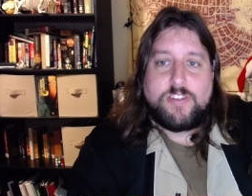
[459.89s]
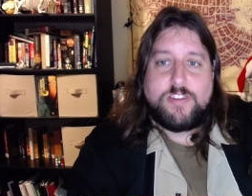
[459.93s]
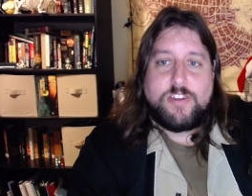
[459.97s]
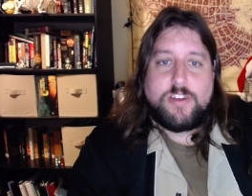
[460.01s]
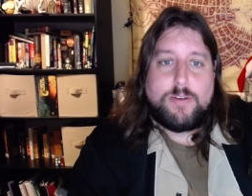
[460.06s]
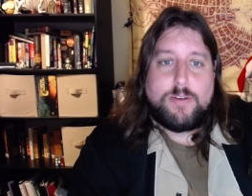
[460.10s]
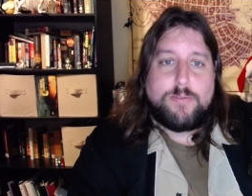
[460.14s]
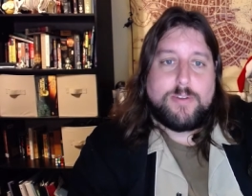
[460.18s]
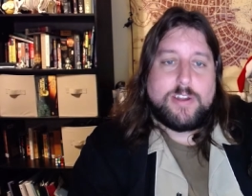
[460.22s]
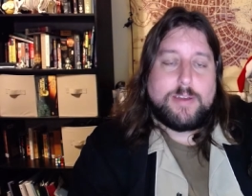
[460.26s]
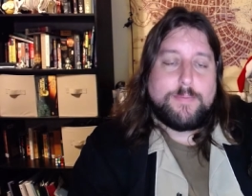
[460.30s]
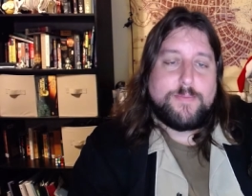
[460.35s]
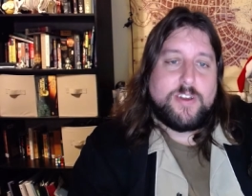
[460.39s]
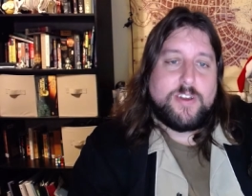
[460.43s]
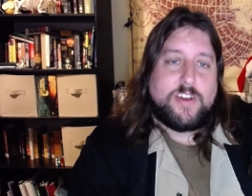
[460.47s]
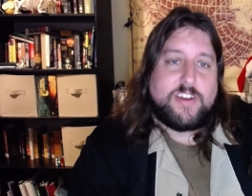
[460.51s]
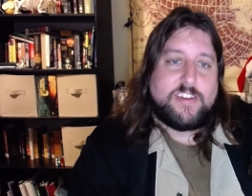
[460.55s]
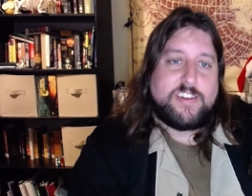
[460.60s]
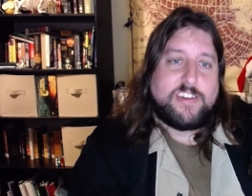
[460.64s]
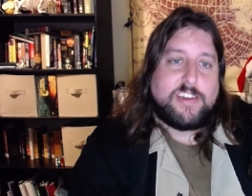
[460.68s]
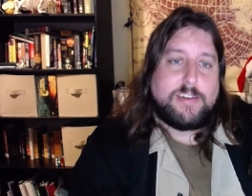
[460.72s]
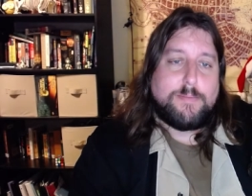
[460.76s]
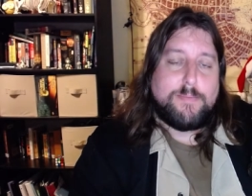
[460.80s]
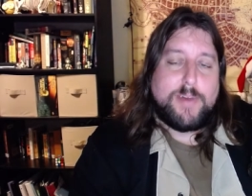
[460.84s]
to know what I'm
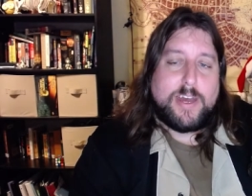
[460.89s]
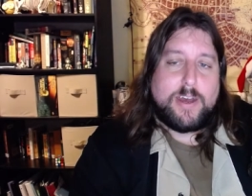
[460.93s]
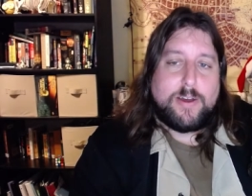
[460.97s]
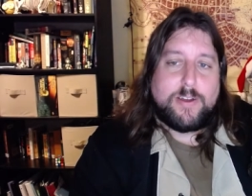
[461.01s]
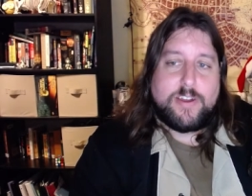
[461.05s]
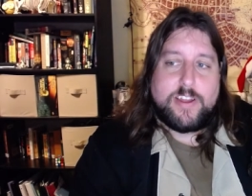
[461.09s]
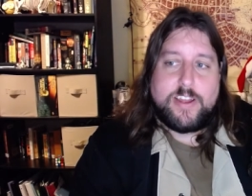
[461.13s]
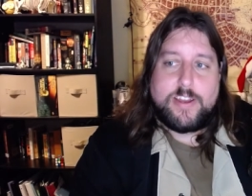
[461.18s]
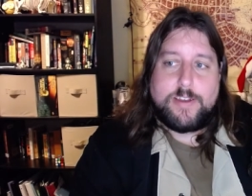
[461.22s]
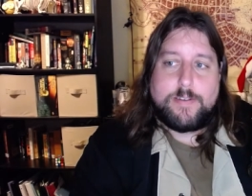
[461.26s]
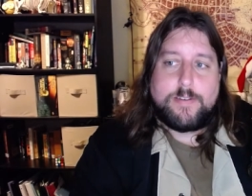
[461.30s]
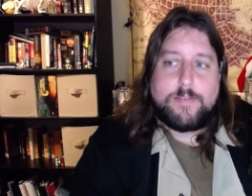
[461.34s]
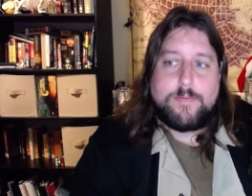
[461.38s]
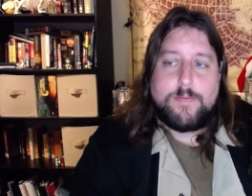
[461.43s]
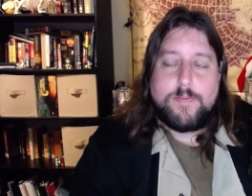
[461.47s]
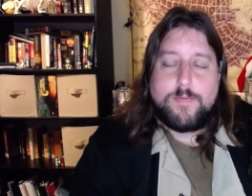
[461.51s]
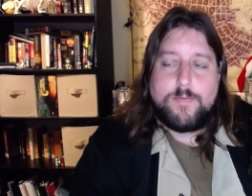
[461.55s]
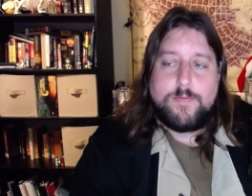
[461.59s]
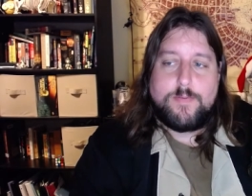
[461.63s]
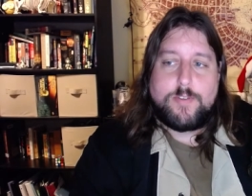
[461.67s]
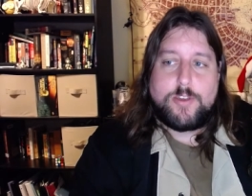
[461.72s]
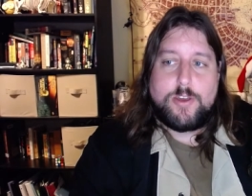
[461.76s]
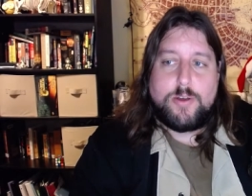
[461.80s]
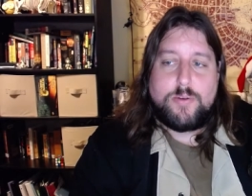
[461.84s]
talking about, and
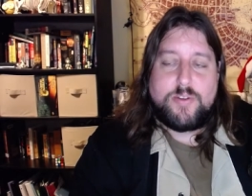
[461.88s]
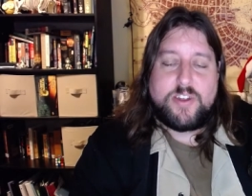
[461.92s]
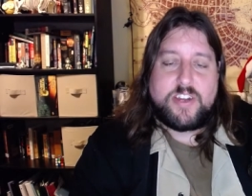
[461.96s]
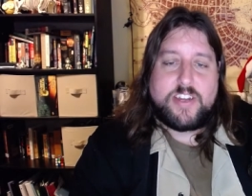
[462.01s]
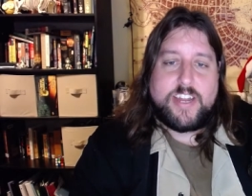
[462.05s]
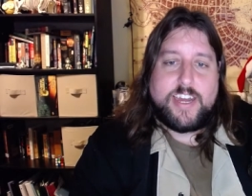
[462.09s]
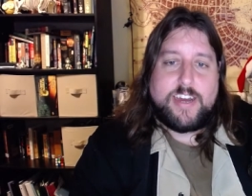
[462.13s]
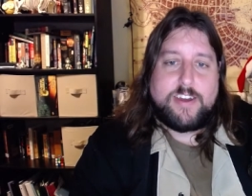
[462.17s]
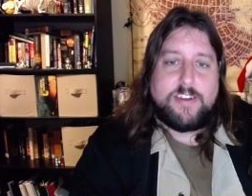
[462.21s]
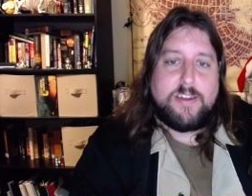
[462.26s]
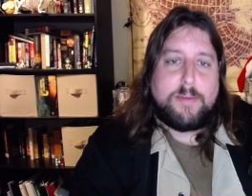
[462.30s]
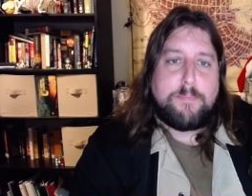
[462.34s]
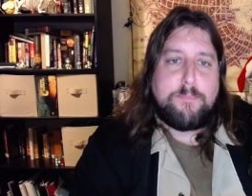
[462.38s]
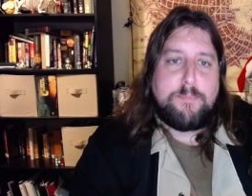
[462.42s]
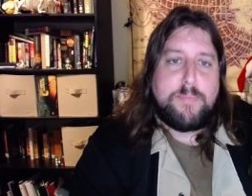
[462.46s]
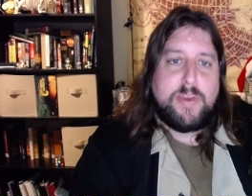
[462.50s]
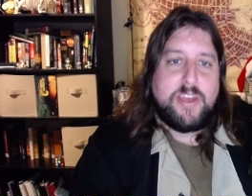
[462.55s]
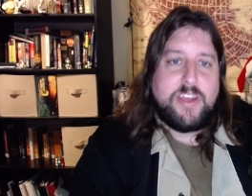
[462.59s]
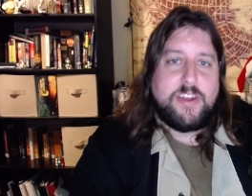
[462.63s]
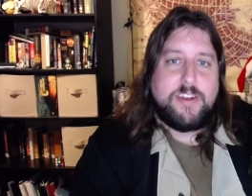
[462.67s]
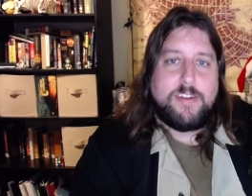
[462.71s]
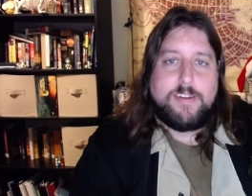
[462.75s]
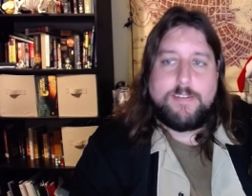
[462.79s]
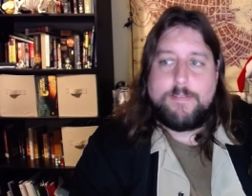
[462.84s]
going down a
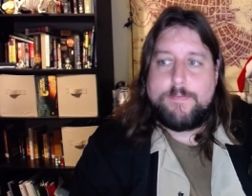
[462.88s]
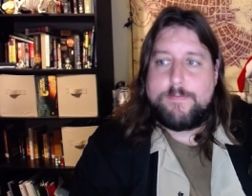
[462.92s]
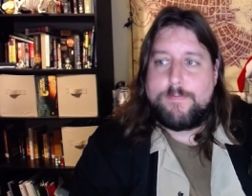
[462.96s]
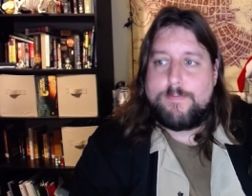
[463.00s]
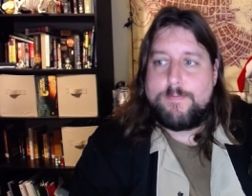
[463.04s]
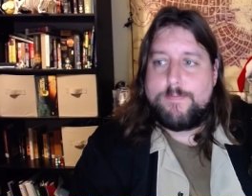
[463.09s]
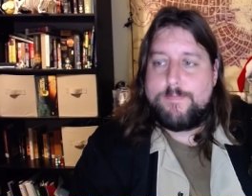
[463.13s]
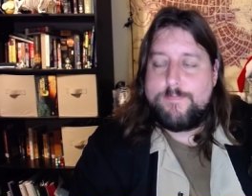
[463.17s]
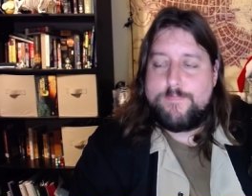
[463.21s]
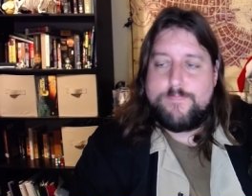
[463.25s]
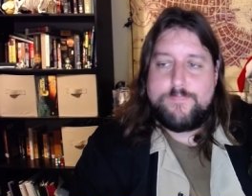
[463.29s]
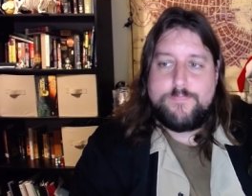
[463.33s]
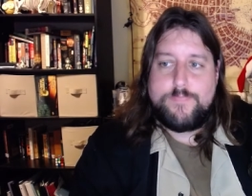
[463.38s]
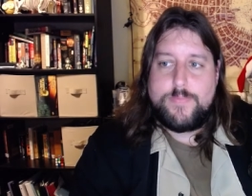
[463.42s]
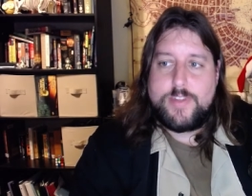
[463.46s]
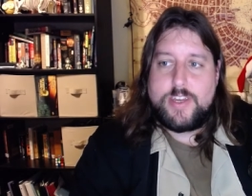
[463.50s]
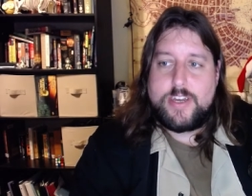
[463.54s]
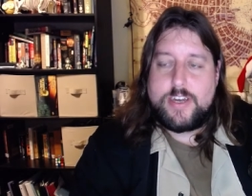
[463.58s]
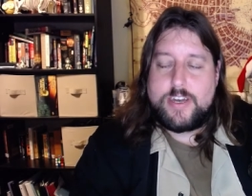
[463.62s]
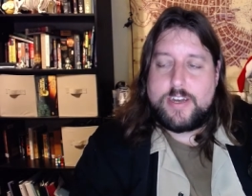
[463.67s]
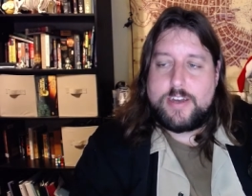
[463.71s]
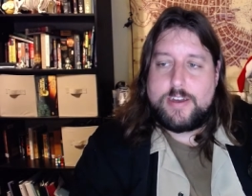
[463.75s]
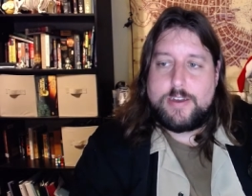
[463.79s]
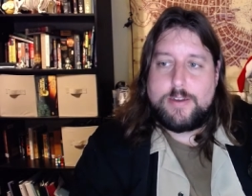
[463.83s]
pit of
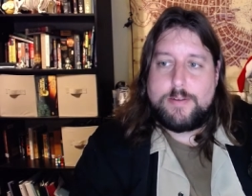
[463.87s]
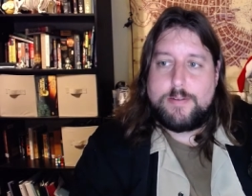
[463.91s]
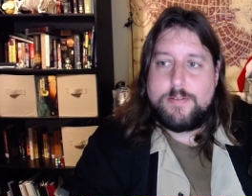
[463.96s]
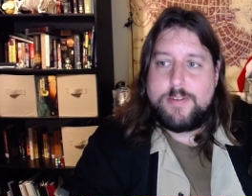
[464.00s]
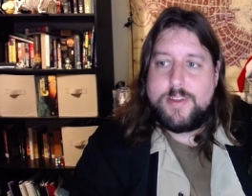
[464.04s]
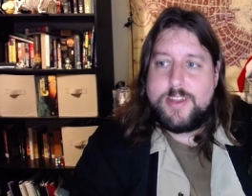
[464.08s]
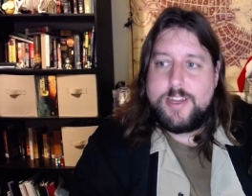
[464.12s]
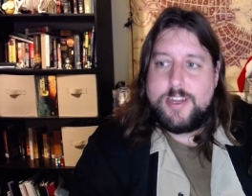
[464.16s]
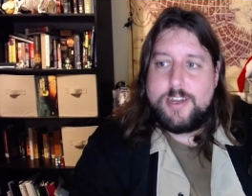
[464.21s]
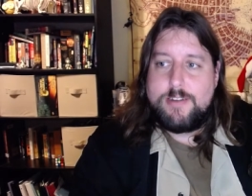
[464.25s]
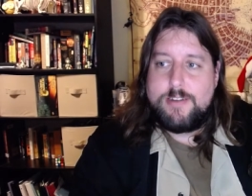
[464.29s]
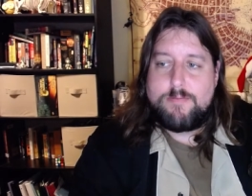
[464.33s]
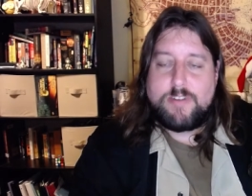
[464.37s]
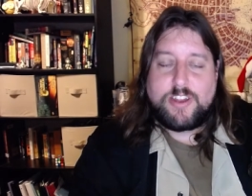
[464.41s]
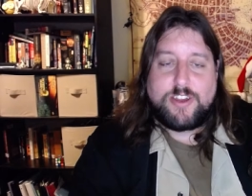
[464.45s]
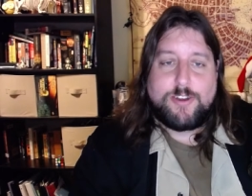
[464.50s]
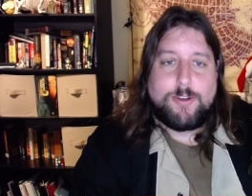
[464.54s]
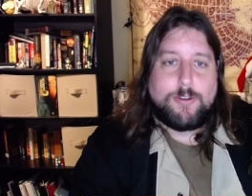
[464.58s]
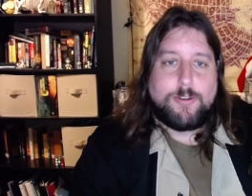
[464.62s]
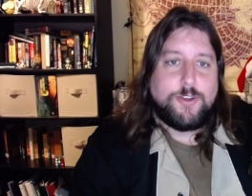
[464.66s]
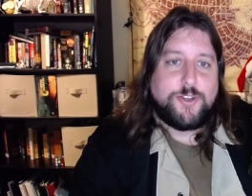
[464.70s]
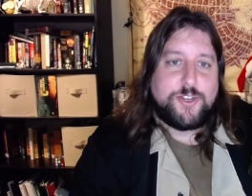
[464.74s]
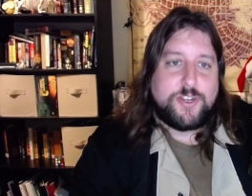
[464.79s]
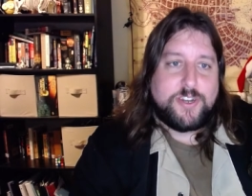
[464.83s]
uh,
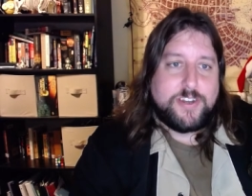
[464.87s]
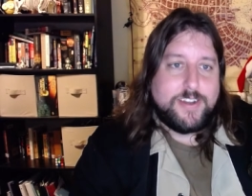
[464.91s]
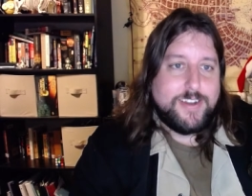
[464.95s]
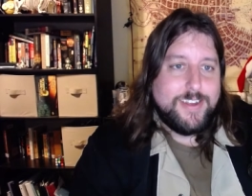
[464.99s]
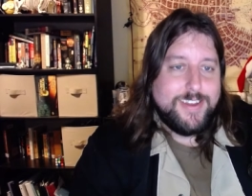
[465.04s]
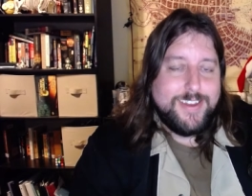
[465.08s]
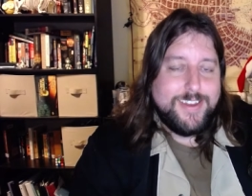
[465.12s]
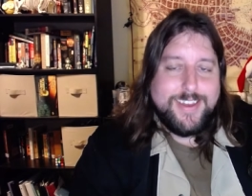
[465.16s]
recursion,